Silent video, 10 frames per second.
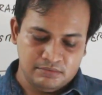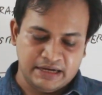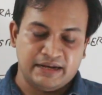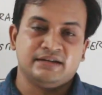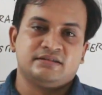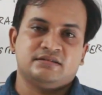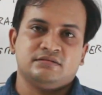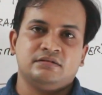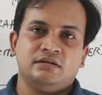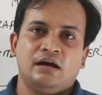
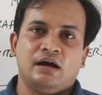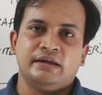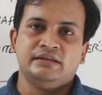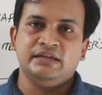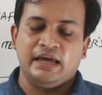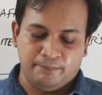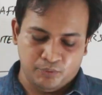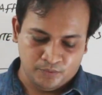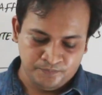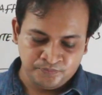tenants in the
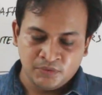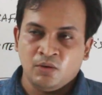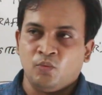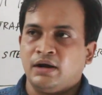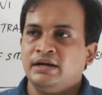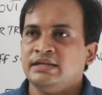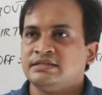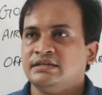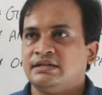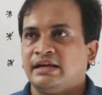airport. One
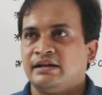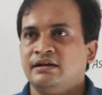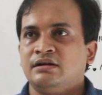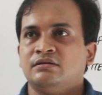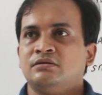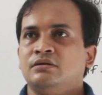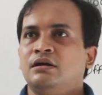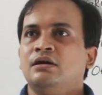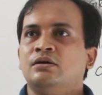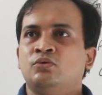is the tenant
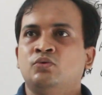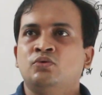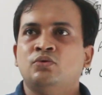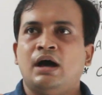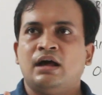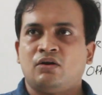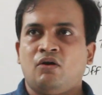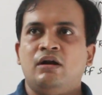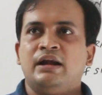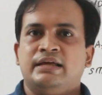who are
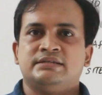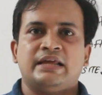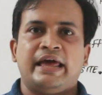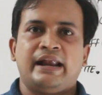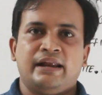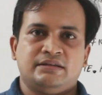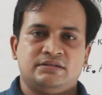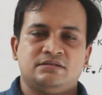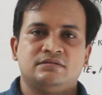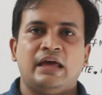called as
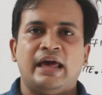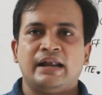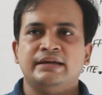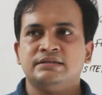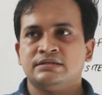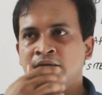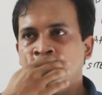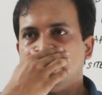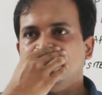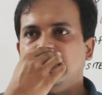airlines. Airlines,
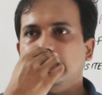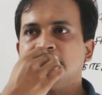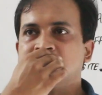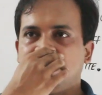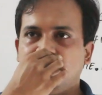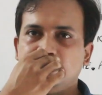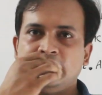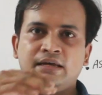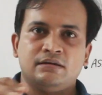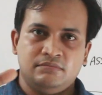they stay
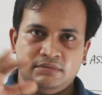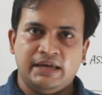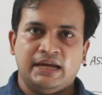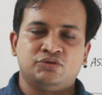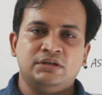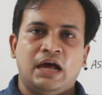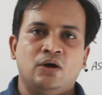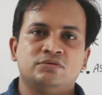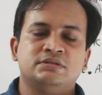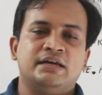there, they actually
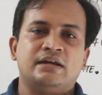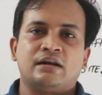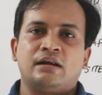house their